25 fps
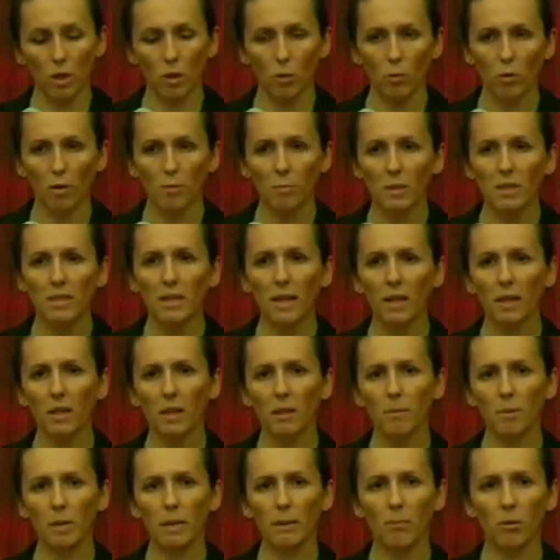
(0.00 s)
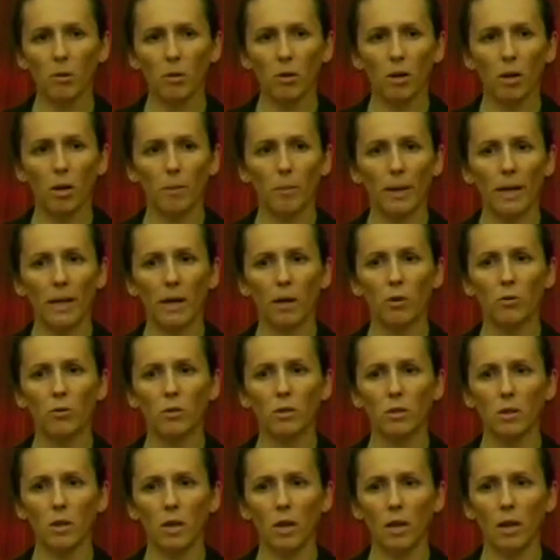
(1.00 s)
We've been telling people
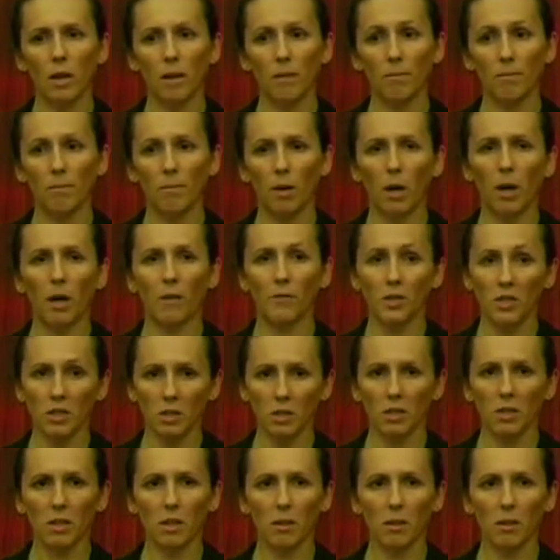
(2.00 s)
about, obviously,